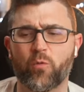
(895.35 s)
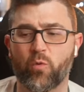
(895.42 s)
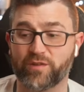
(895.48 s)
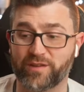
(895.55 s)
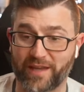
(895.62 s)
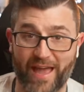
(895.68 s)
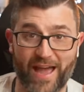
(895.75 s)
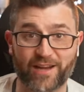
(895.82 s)

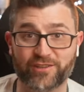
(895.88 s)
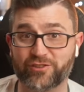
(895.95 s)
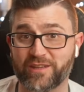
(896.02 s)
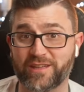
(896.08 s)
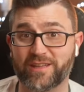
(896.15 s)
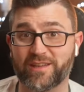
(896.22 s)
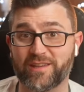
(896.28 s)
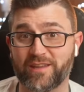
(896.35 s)
Was he
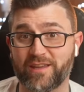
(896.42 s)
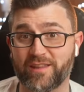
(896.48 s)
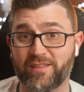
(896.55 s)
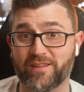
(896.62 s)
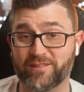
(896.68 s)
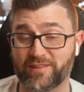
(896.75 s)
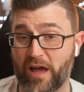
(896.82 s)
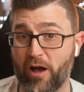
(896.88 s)
actually
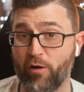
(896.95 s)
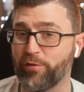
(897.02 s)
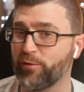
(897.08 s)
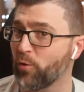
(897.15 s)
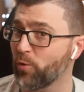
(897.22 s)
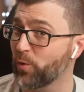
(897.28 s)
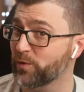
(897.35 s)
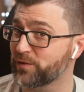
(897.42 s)
in the South,
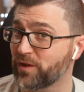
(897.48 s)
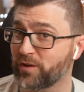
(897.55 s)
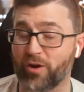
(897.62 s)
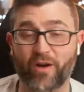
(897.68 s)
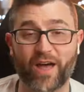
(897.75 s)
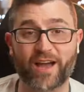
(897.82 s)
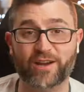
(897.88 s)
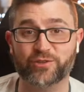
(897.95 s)
or was it
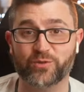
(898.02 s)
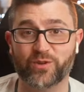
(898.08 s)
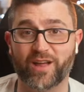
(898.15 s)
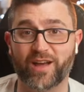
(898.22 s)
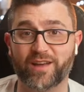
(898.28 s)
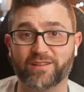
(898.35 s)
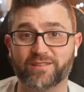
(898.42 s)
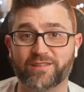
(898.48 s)
all
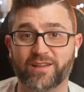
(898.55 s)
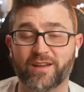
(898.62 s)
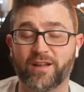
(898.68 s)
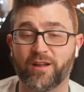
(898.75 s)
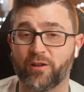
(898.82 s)
actualized?